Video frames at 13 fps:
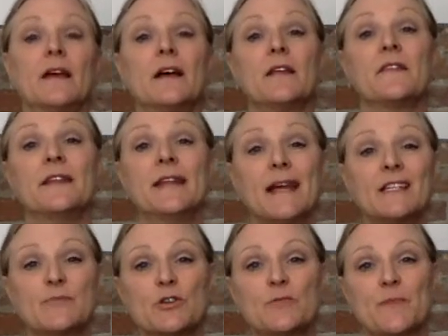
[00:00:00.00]
The
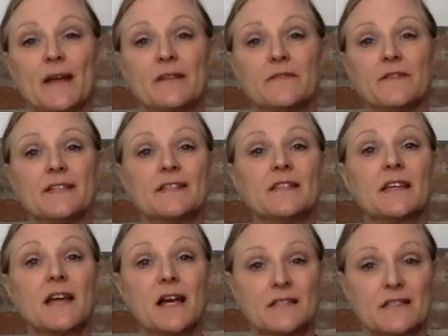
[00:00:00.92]
next perspective is the
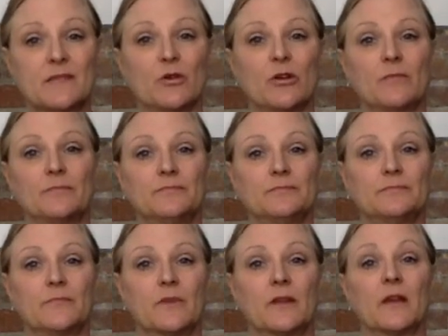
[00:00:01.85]
customer.
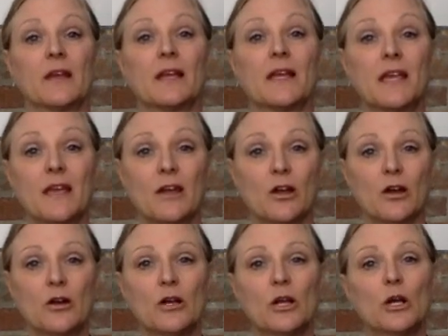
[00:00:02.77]

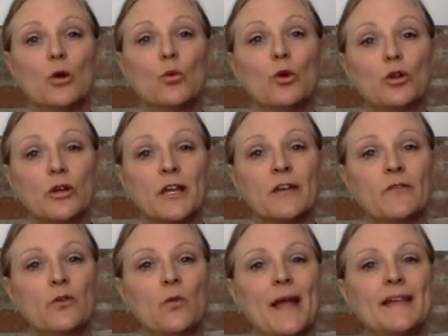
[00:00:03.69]
Here, we're looking
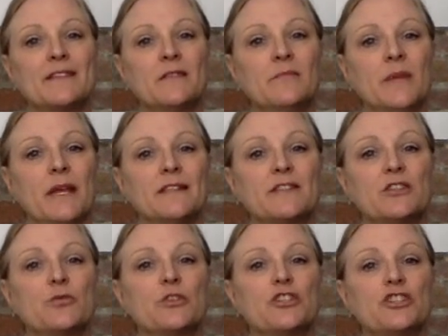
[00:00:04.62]
for ways and means
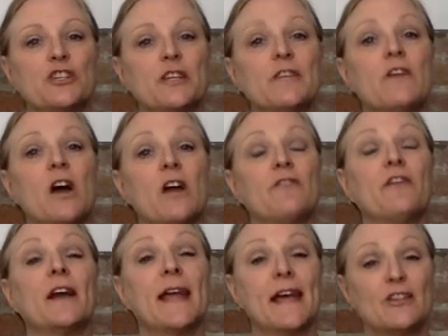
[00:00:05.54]
to achieve our
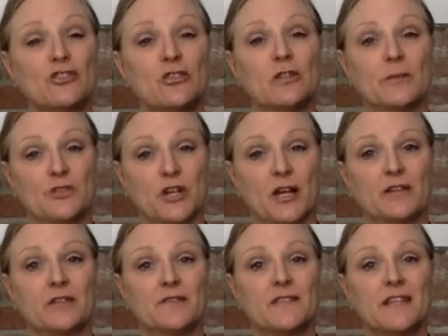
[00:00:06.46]
financial
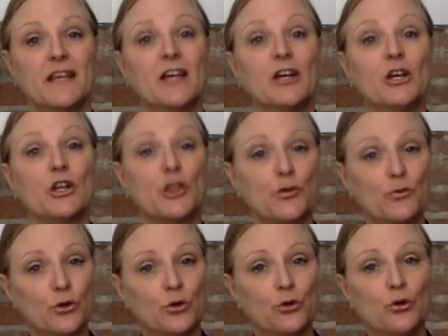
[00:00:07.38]
objectives
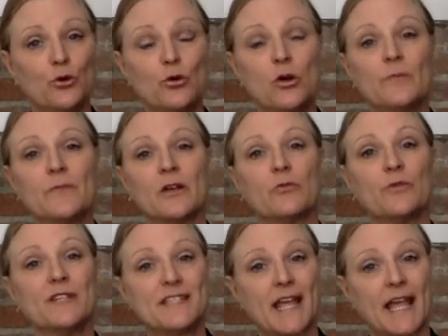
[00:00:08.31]
through
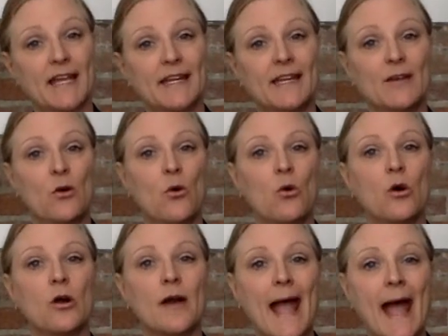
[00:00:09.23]
retaining
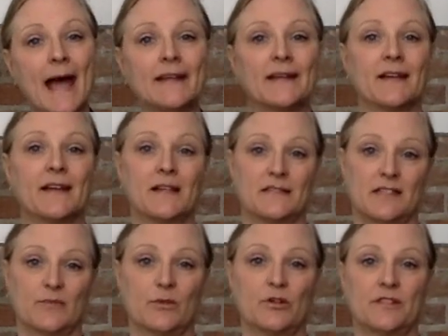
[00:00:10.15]
or adding
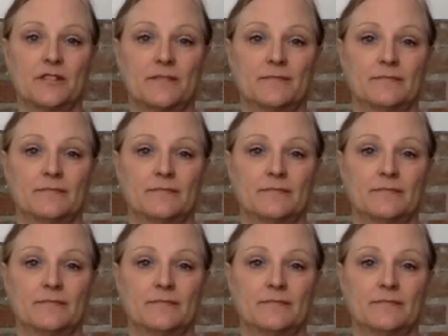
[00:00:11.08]
customers.